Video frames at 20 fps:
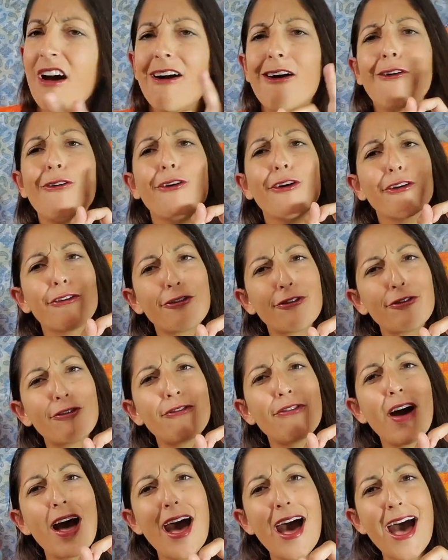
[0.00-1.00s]
or
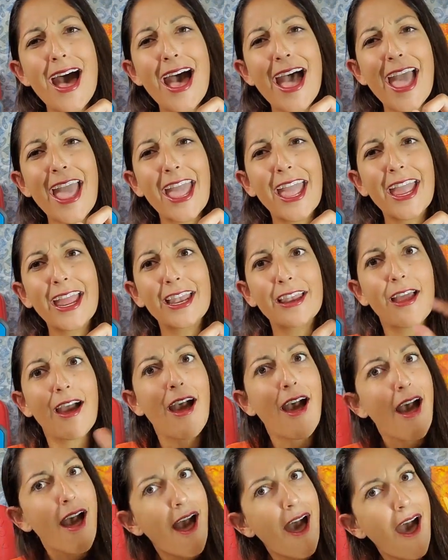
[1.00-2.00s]
fine?
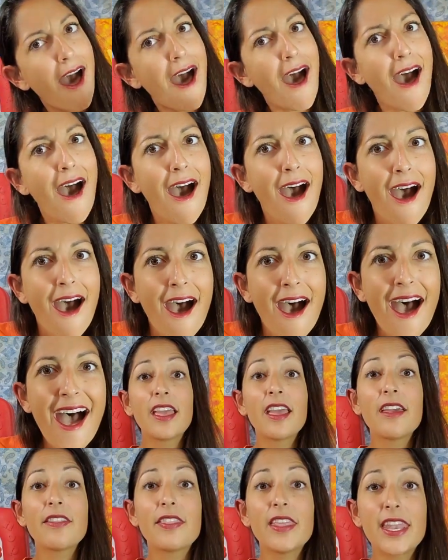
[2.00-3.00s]

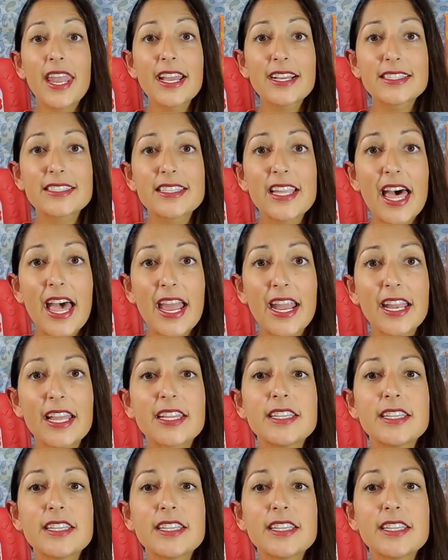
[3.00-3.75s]
The next slide